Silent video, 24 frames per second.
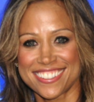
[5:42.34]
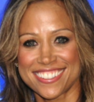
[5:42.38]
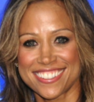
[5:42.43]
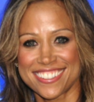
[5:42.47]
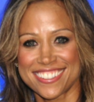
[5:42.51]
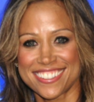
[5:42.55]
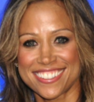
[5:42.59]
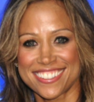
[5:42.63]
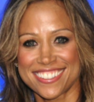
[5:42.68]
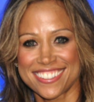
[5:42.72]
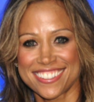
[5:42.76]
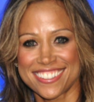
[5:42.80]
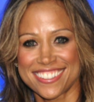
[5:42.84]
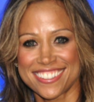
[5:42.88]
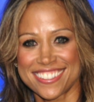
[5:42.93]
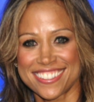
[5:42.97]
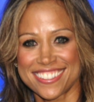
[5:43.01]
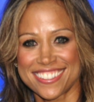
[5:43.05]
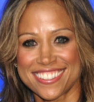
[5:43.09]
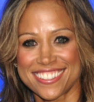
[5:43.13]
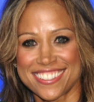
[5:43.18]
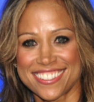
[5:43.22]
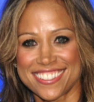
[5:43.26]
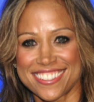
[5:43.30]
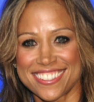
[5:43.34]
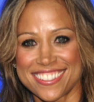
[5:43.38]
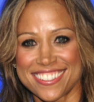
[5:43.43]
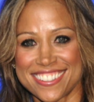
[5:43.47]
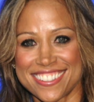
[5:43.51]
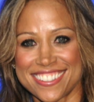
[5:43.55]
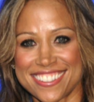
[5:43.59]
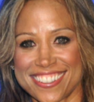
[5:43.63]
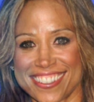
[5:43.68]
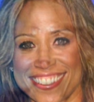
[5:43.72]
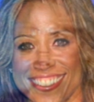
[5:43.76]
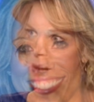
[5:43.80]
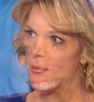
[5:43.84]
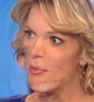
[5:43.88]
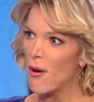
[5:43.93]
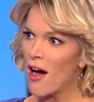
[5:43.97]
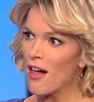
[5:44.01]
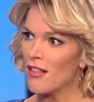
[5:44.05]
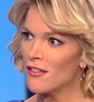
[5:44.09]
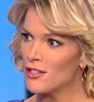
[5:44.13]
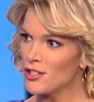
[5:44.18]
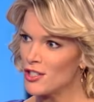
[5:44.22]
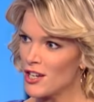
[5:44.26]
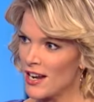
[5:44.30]
people who feel like they need to be
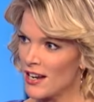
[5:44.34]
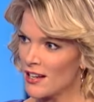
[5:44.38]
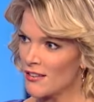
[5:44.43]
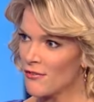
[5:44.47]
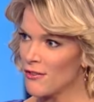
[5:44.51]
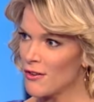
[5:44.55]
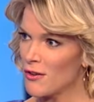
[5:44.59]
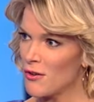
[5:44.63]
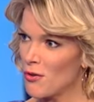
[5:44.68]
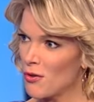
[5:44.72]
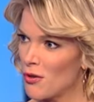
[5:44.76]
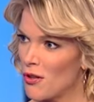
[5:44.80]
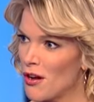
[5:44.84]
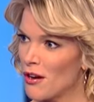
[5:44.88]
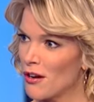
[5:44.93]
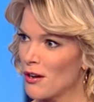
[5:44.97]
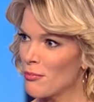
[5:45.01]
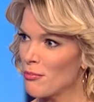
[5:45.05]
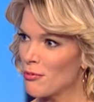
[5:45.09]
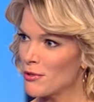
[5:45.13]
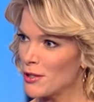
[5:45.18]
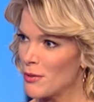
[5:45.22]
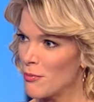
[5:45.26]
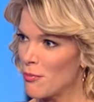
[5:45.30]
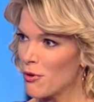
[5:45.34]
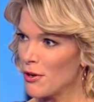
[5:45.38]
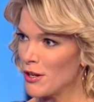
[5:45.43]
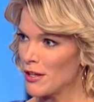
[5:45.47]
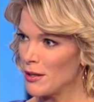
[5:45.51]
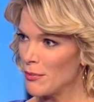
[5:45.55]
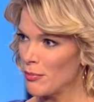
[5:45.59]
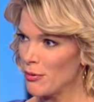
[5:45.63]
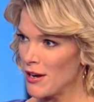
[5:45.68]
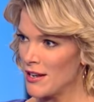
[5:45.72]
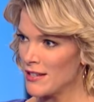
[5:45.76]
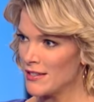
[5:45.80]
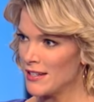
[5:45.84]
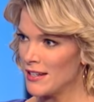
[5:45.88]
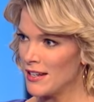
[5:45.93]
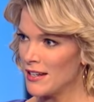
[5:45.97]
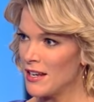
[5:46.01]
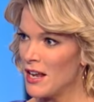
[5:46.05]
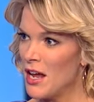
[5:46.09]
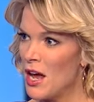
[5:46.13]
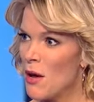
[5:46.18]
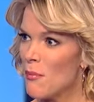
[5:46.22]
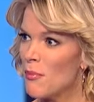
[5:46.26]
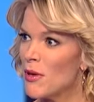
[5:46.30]
apologetic for no longer supporting the
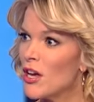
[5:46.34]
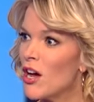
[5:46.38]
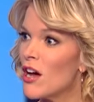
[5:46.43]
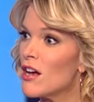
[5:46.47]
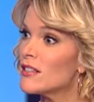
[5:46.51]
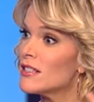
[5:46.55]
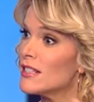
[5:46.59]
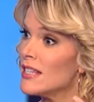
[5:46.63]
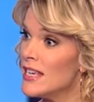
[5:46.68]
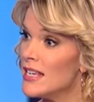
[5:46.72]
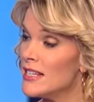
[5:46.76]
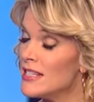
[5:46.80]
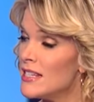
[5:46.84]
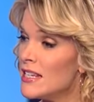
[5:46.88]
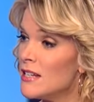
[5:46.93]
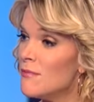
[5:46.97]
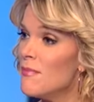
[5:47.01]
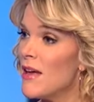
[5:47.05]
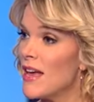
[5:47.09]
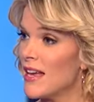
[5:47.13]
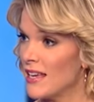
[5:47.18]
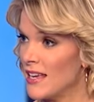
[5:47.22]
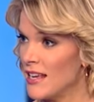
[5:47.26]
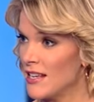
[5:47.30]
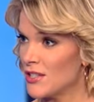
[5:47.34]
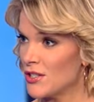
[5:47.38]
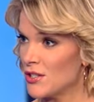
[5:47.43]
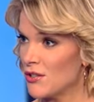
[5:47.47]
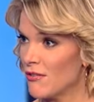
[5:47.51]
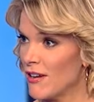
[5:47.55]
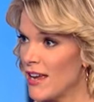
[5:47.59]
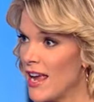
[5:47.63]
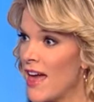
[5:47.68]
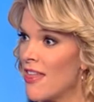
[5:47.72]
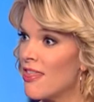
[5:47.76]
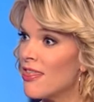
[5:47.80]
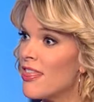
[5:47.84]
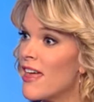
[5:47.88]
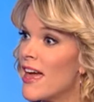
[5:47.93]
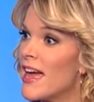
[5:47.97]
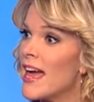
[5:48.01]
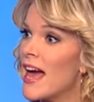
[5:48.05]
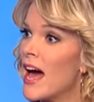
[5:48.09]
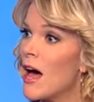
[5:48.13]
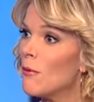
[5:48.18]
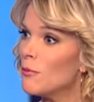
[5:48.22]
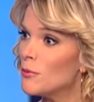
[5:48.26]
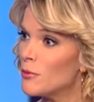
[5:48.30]
president because he did make history, and
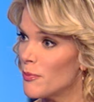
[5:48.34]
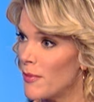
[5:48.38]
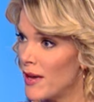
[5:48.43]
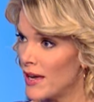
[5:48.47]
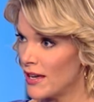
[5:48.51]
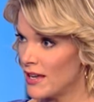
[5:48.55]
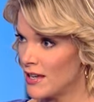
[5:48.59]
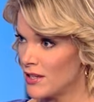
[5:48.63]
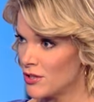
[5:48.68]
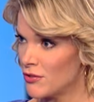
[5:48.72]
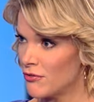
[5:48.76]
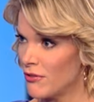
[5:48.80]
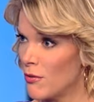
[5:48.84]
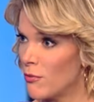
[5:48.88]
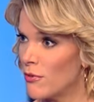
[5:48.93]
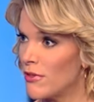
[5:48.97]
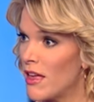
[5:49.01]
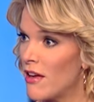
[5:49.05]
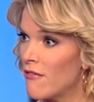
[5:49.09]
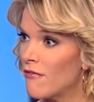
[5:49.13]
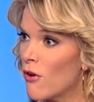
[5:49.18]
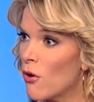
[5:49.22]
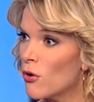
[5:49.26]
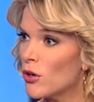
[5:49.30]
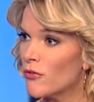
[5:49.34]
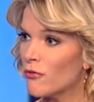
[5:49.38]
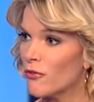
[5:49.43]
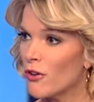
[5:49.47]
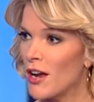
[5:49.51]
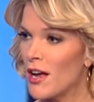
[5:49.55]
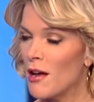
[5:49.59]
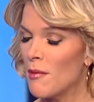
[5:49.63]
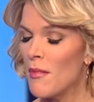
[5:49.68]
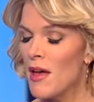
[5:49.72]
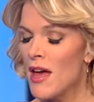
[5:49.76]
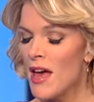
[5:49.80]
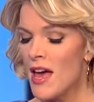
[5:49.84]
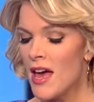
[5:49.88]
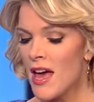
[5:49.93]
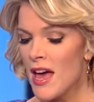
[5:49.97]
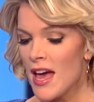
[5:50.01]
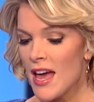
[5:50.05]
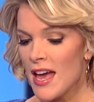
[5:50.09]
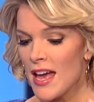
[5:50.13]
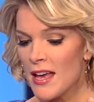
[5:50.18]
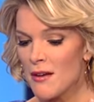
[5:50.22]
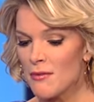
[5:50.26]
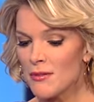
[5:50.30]
they helped make history when they voted for him.
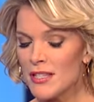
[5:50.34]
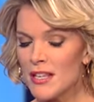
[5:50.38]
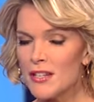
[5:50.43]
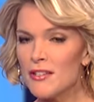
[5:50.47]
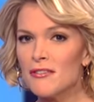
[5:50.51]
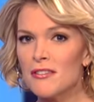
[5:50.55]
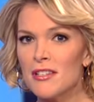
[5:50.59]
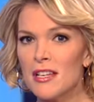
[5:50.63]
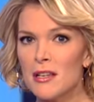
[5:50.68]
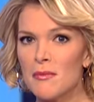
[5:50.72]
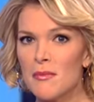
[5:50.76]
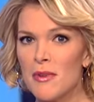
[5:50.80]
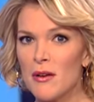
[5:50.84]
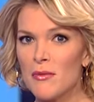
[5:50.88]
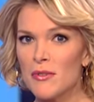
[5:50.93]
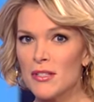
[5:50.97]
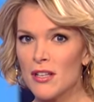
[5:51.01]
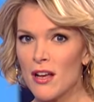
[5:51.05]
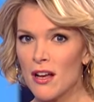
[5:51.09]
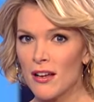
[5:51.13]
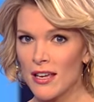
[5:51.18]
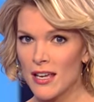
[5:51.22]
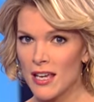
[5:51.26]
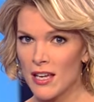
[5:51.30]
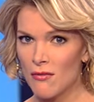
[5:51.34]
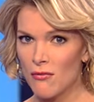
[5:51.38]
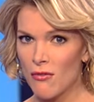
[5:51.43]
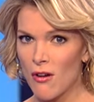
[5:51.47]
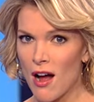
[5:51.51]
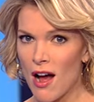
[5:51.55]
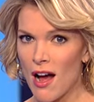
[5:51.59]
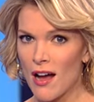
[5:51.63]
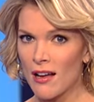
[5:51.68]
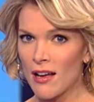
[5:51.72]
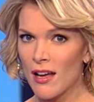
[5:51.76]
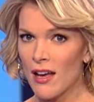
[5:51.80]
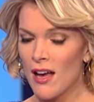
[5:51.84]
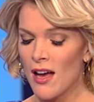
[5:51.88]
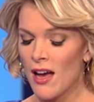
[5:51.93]
It was interesting to me, we saw Kid Rock,